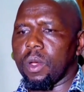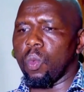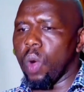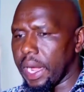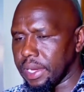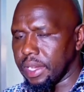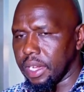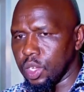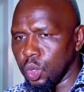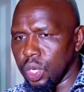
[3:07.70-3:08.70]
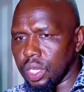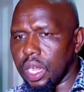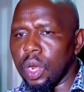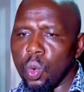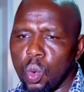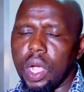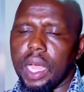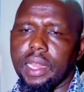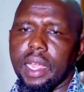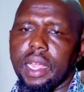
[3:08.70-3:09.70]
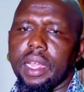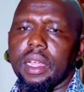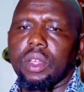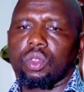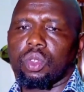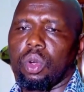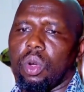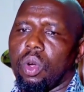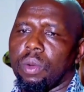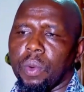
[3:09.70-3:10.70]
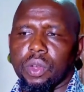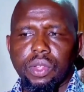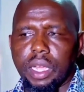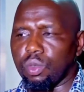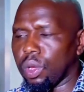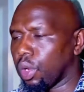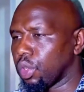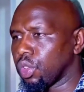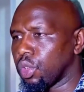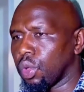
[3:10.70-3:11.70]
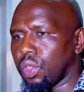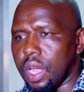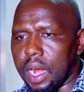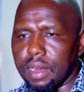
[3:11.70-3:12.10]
why did they do it, and who are they. So on both sides we are going to do thorough